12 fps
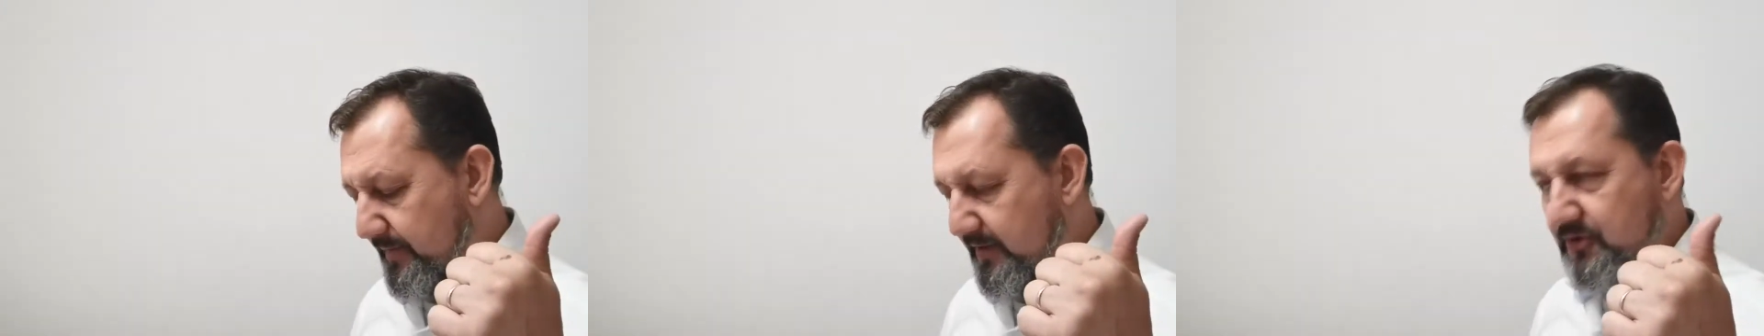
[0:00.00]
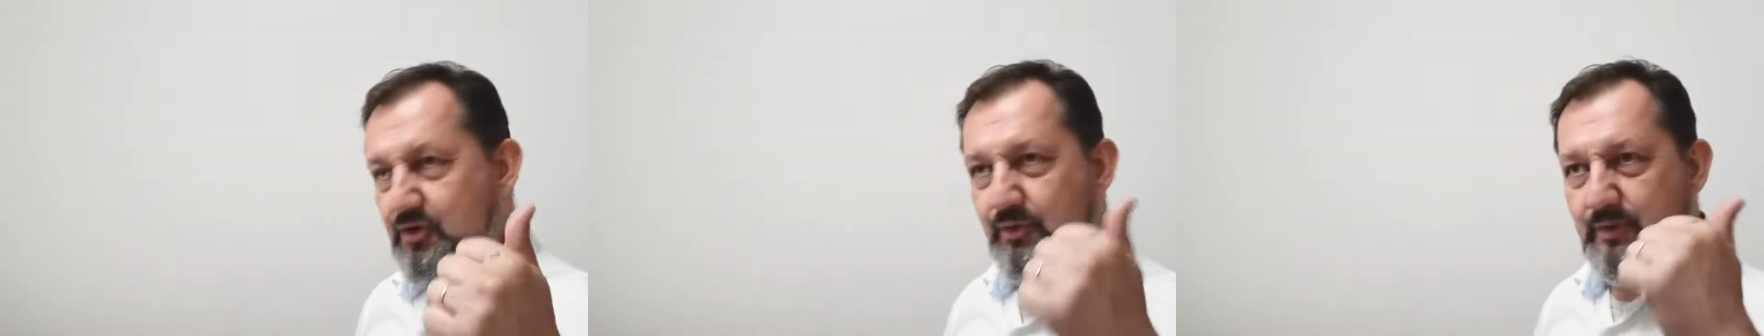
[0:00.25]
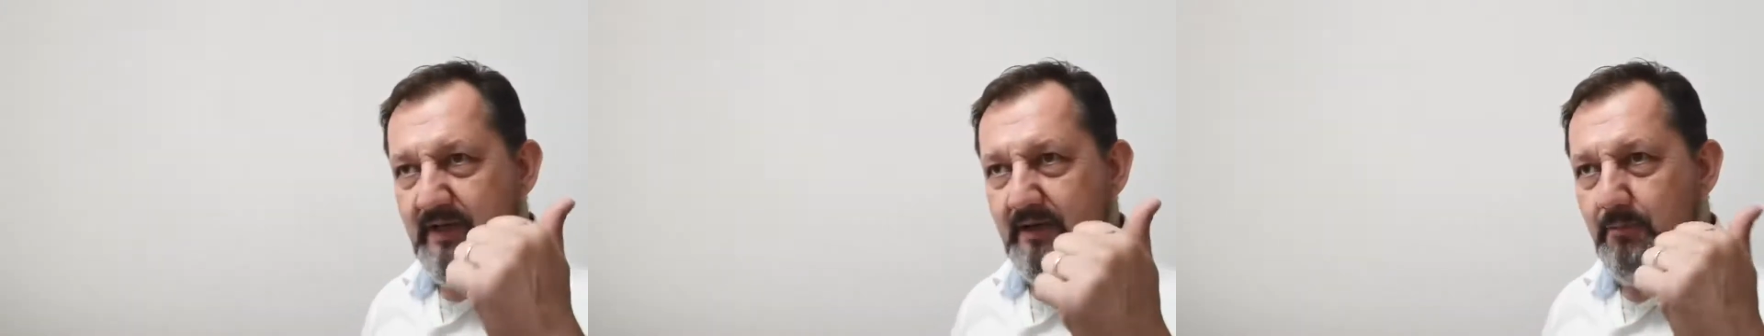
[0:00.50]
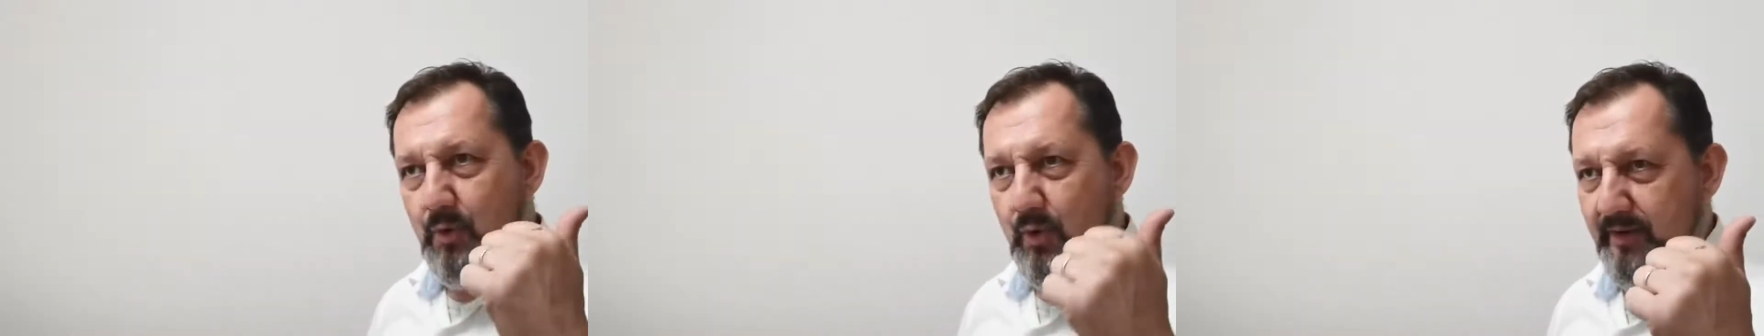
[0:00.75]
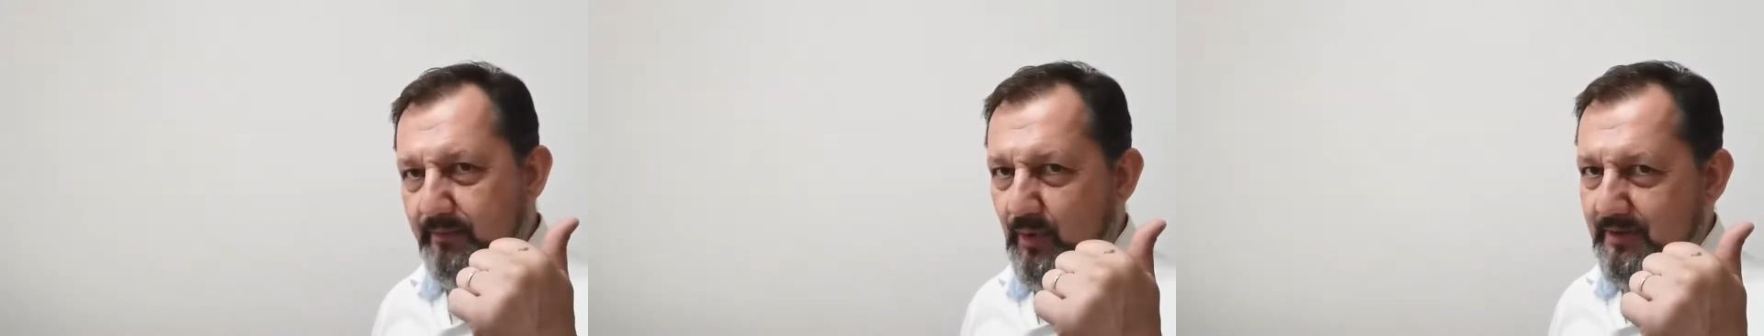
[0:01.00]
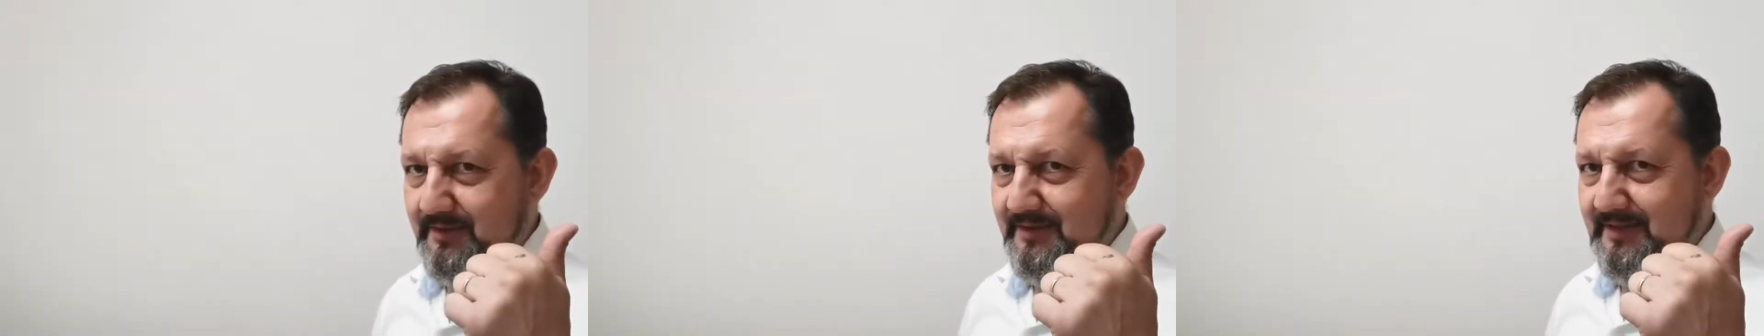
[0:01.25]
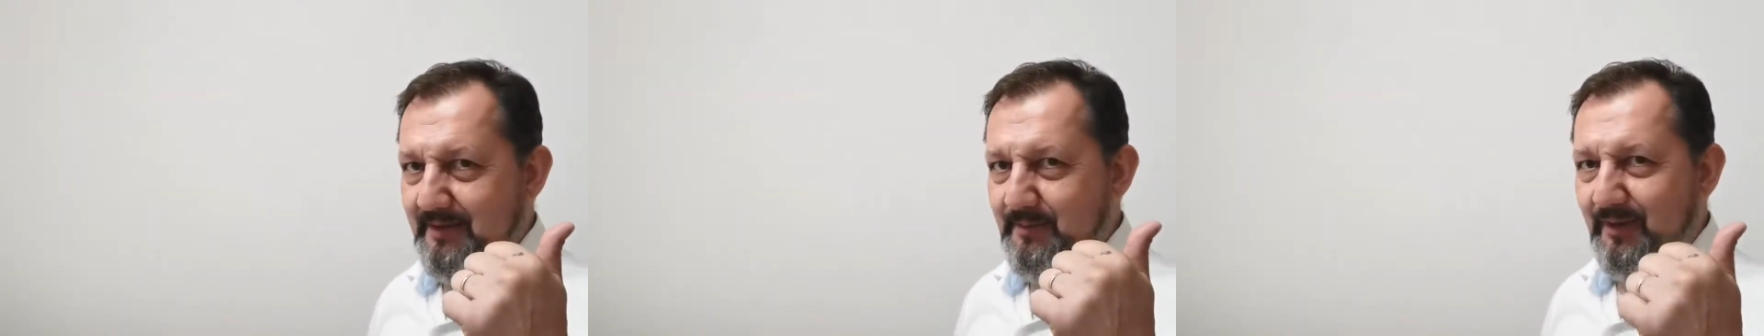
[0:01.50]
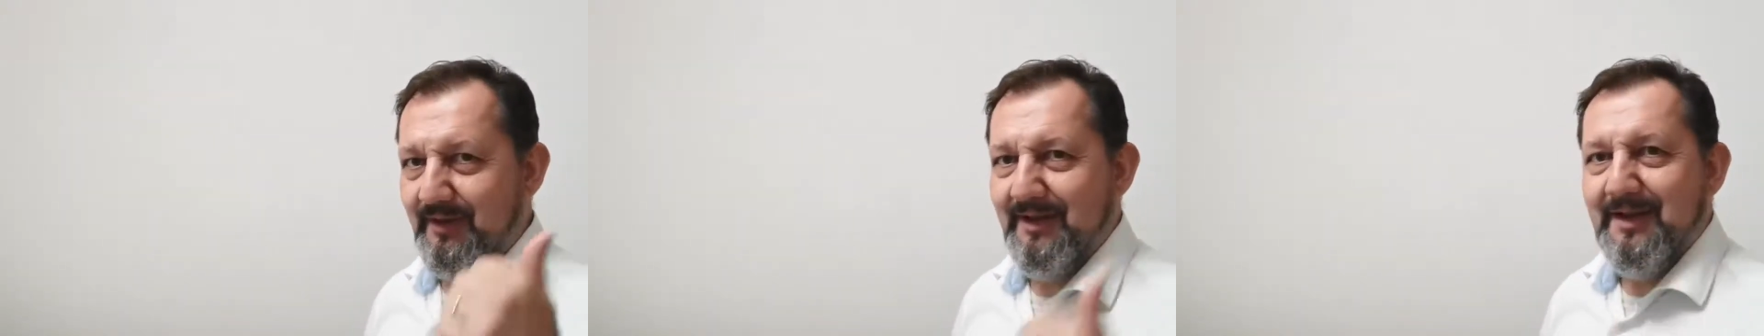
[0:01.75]
but choosing a more important
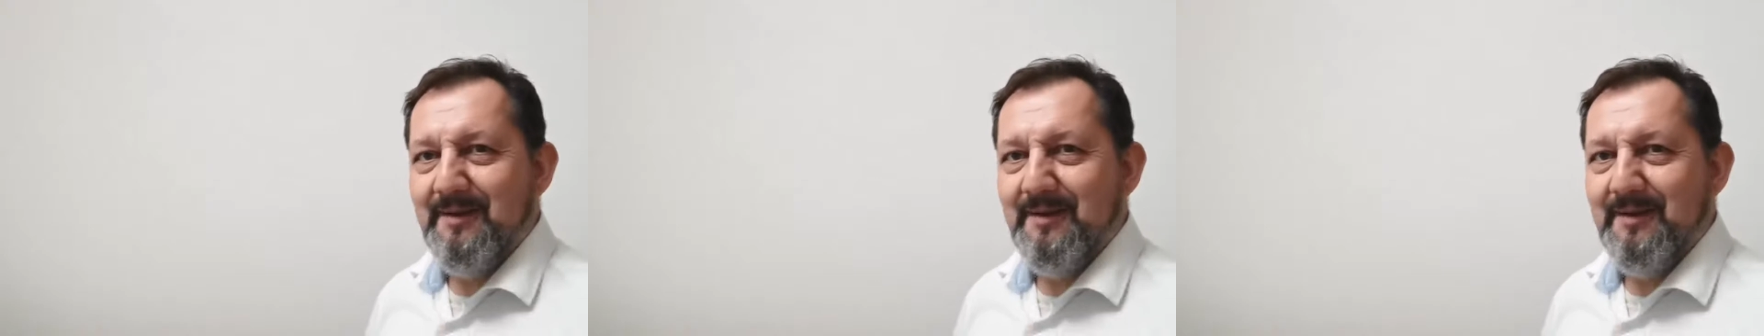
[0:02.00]
table,